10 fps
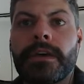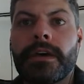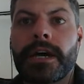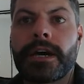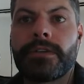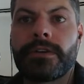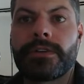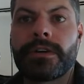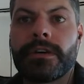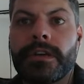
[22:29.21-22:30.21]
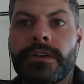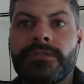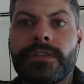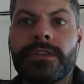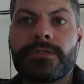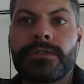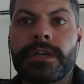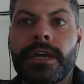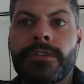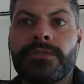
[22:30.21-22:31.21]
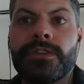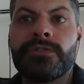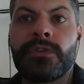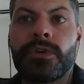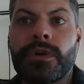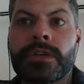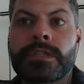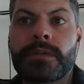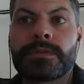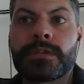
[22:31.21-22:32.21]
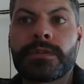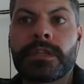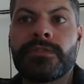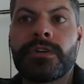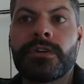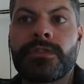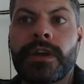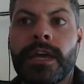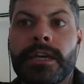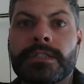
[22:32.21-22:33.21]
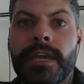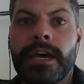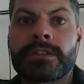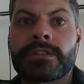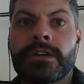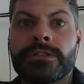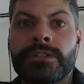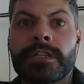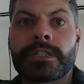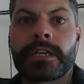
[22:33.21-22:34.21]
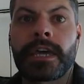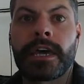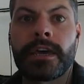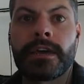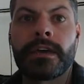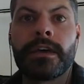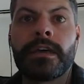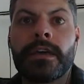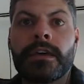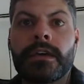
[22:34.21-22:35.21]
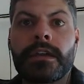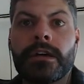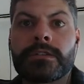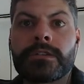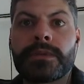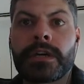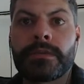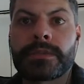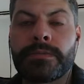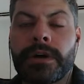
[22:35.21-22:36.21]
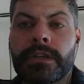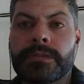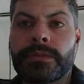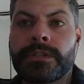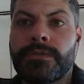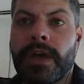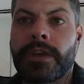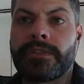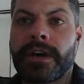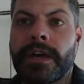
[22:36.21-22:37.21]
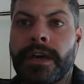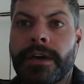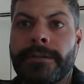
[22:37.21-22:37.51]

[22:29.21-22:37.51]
However, if V3 and V4 subsequently vote for A dash contradicting A, it also becomes impossible to ratify A.